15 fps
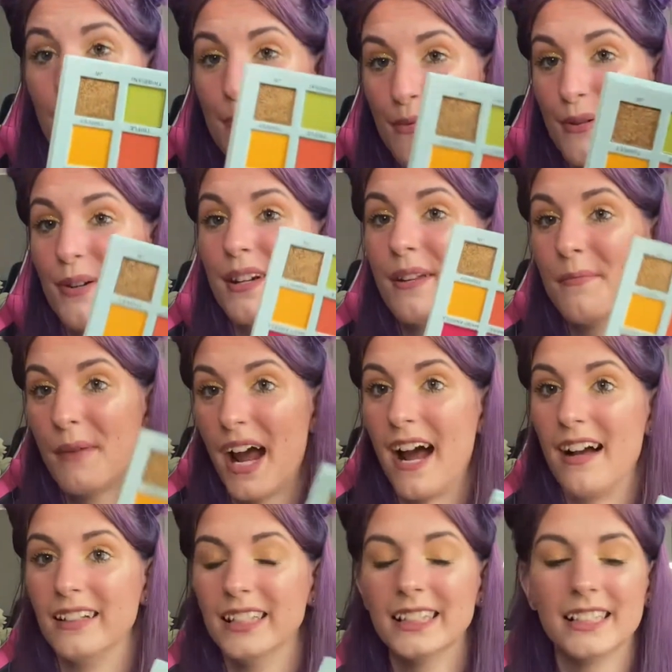pretty
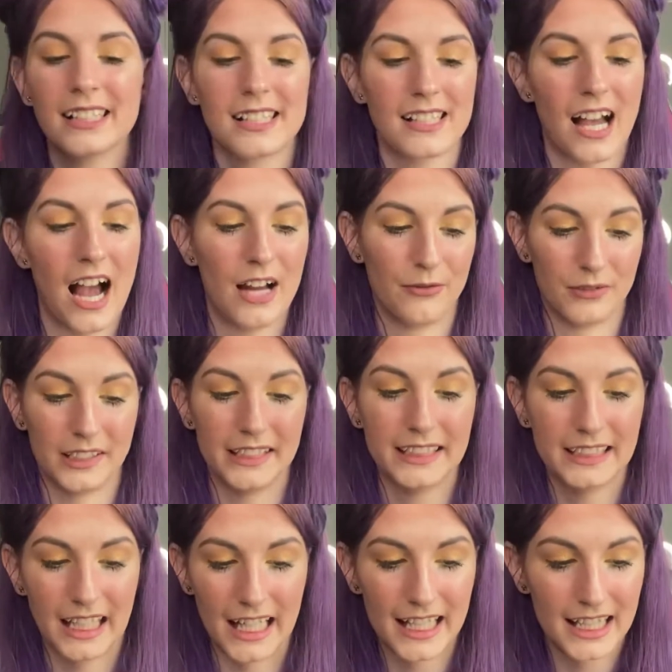palette. I really
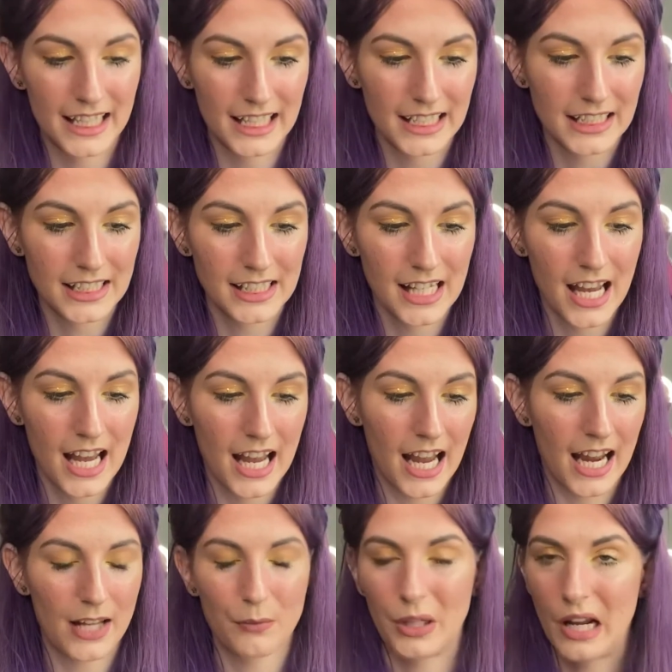like this.
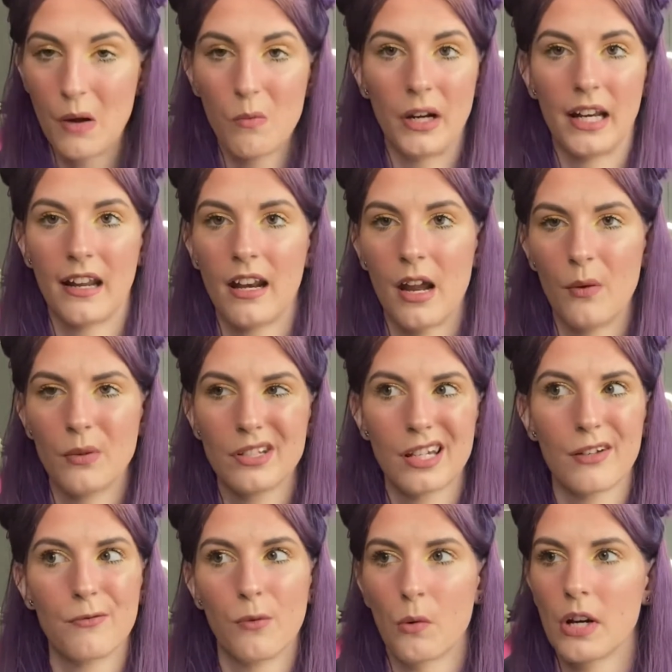and when I went in, it was
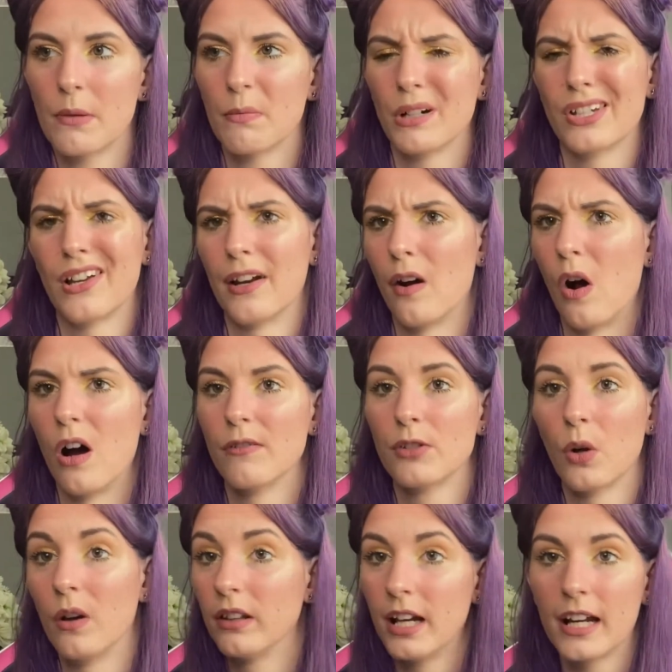like 40% off.
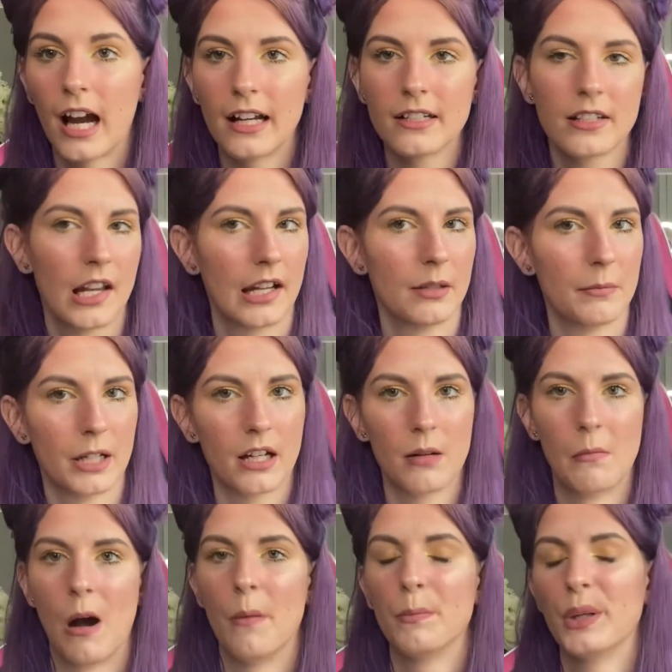So like I decided to pick
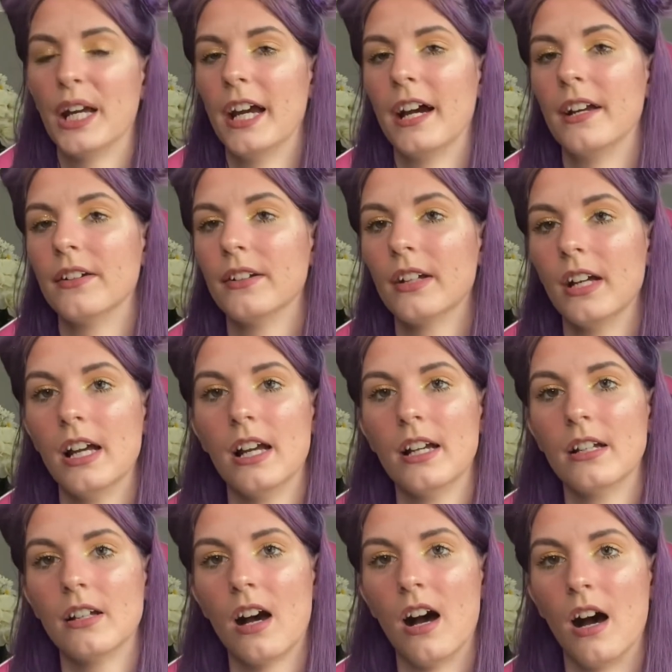them up, and
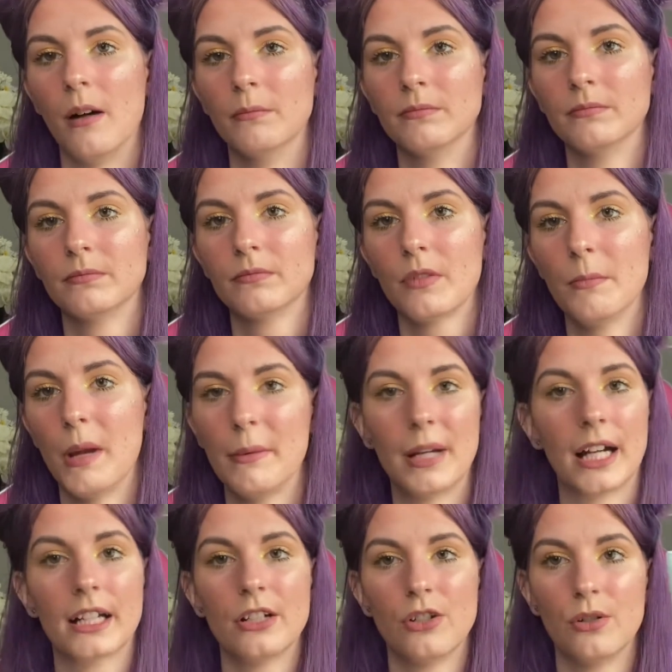maybe
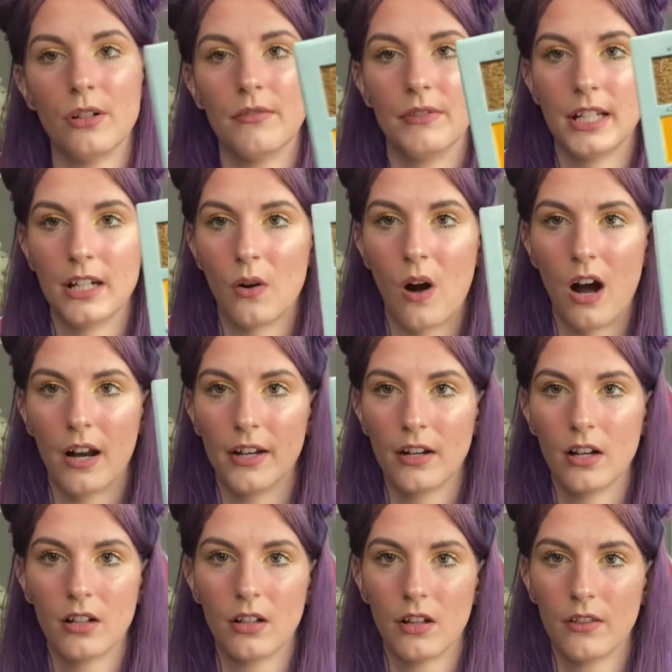I can do a video
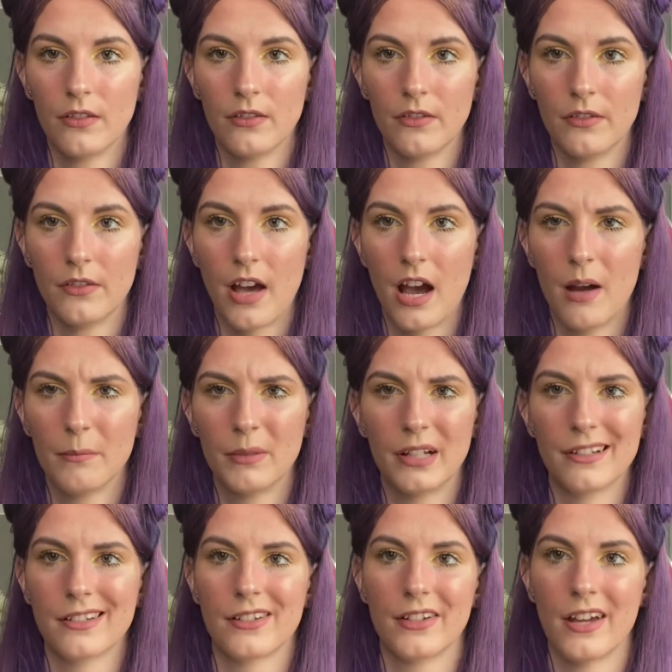on them
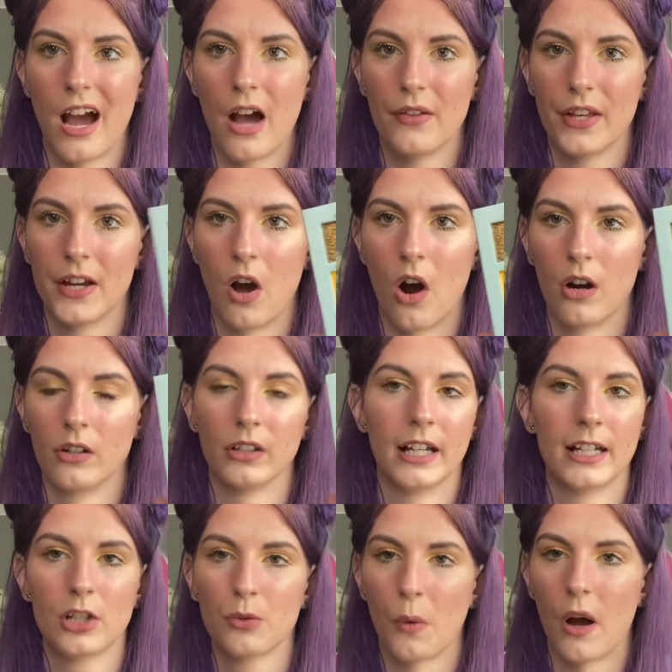and see how they are,
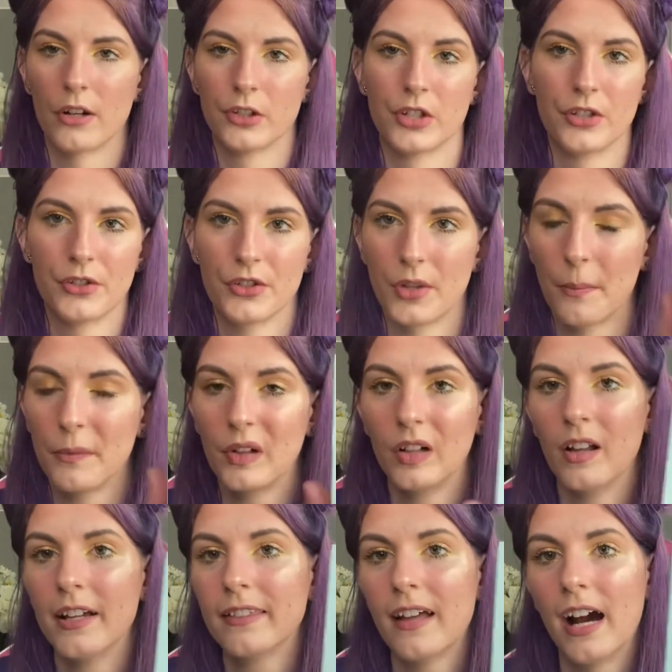like swatches or something
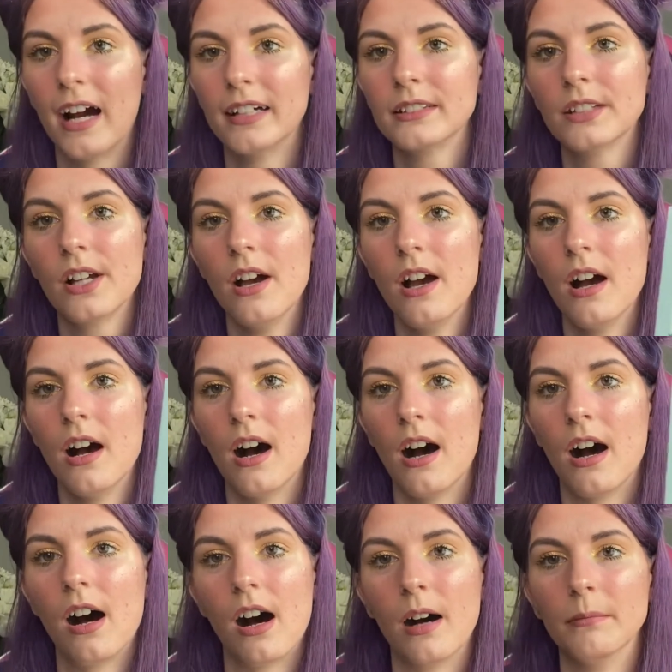like that.
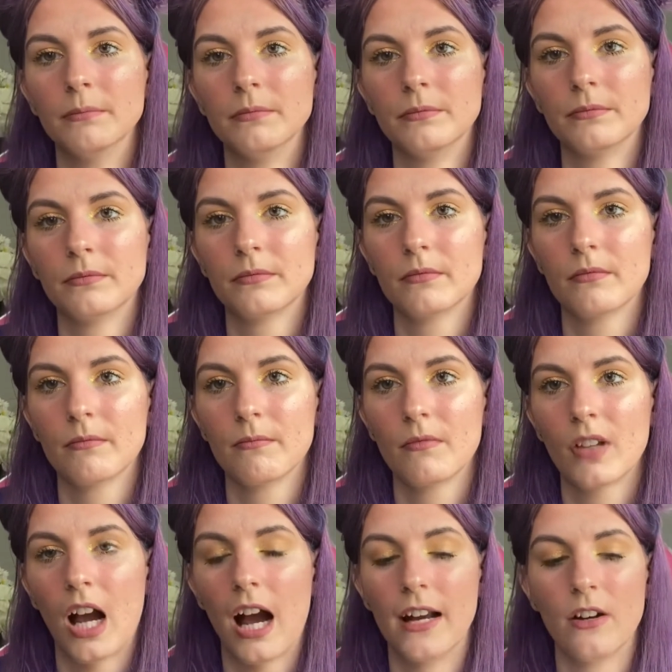
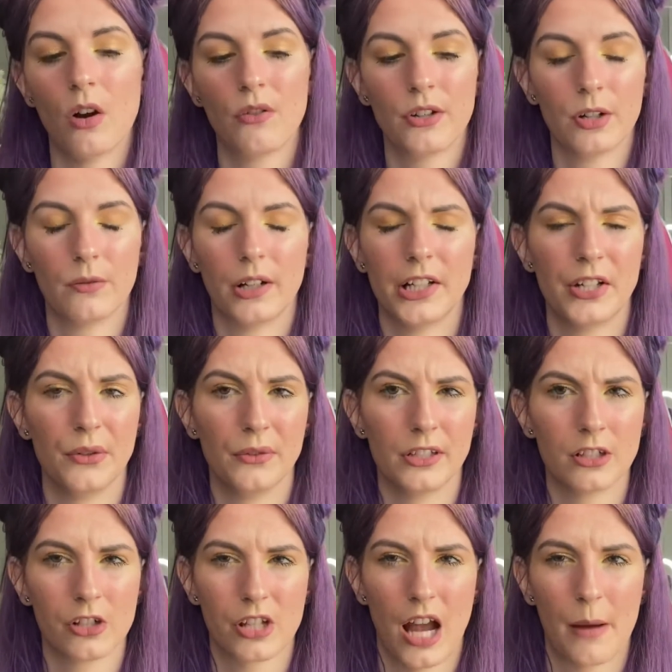I know their
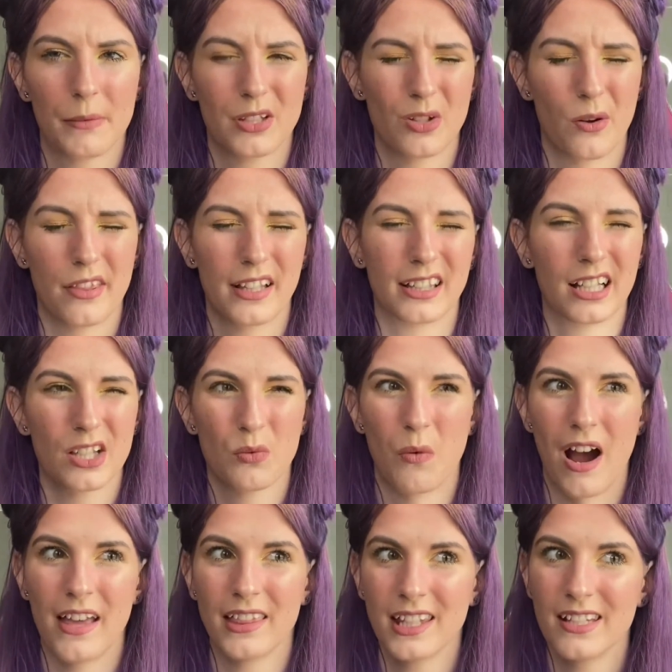reunion just happened, so I think that's
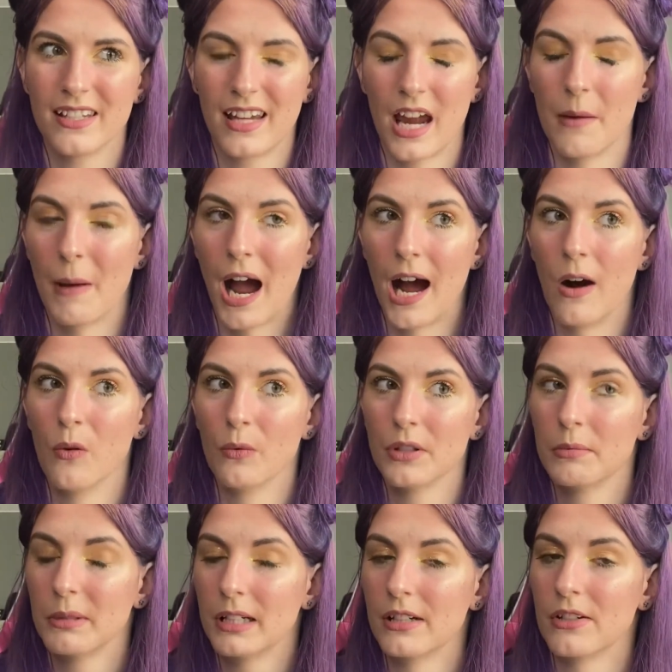why these came out, was because